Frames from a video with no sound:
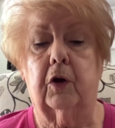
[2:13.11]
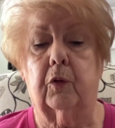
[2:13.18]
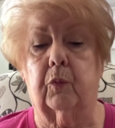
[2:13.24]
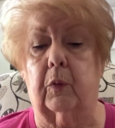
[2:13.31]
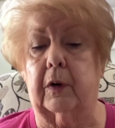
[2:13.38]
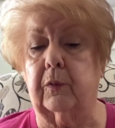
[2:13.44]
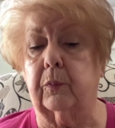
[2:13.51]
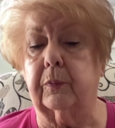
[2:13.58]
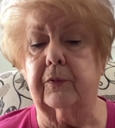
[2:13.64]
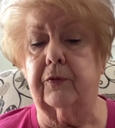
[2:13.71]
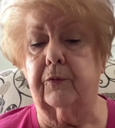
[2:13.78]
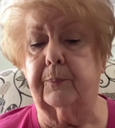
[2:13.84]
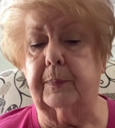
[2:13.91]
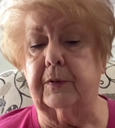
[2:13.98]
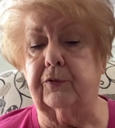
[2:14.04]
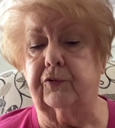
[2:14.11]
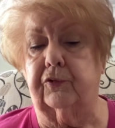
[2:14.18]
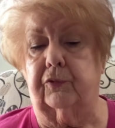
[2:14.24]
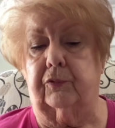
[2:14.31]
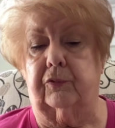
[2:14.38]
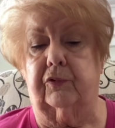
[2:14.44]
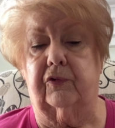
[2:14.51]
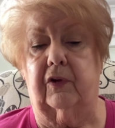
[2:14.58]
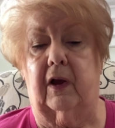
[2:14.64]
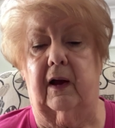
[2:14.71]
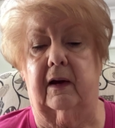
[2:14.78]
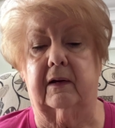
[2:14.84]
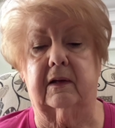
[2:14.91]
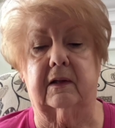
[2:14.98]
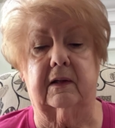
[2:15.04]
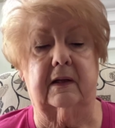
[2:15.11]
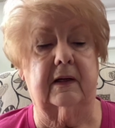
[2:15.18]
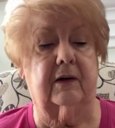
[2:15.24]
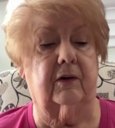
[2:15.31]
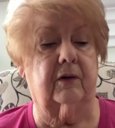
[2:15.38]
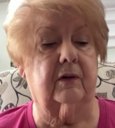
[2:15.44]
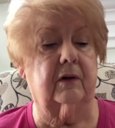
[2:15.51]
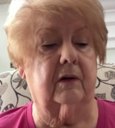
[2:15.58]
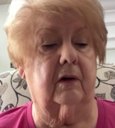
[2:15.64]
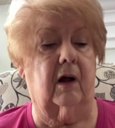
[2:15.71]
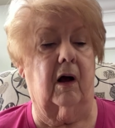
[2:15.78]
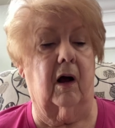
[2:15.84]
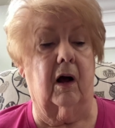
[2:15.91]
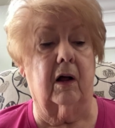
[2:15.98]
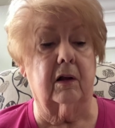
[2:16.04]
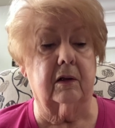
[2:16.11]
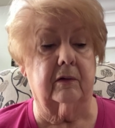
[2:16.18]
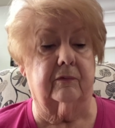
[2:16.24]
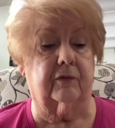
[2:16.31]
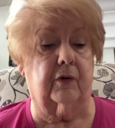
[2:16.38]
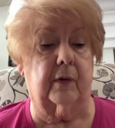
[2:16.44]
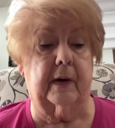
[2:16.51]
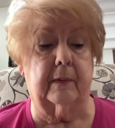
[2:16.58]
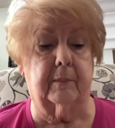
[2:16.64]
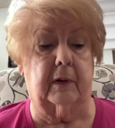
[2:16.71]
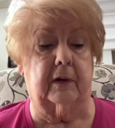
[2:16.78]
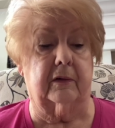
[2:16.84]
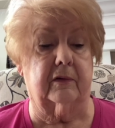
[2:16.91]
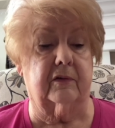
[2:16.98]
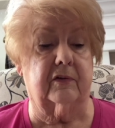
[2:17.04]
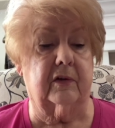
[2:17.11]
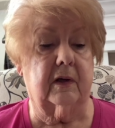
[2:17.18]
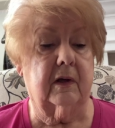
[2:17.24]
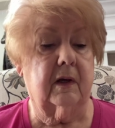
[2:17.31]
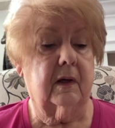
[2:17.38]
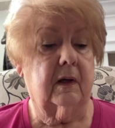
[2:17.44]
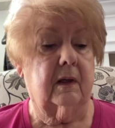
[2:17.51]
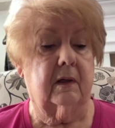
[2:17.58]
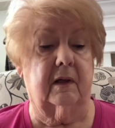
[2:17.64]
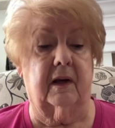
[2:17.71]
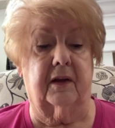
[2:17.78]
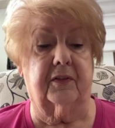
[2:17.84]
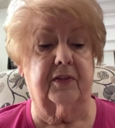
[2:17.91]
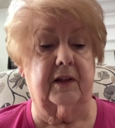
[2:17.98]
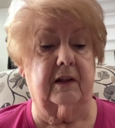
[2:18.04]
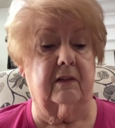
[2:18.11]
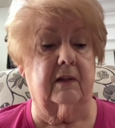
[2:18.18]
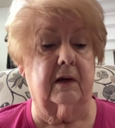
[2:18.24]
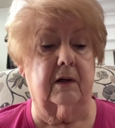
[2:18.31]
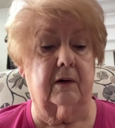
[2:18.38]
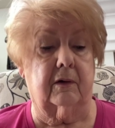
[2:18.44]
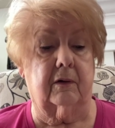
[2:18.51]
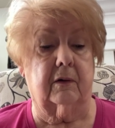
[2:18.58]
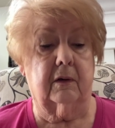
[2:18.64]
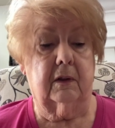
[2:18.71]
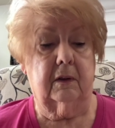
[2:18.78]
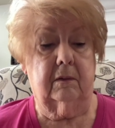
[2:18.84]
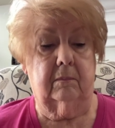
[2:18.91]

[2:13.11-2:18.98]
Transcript: Where were the pictures? I inherited all of Grandma's, nothing there.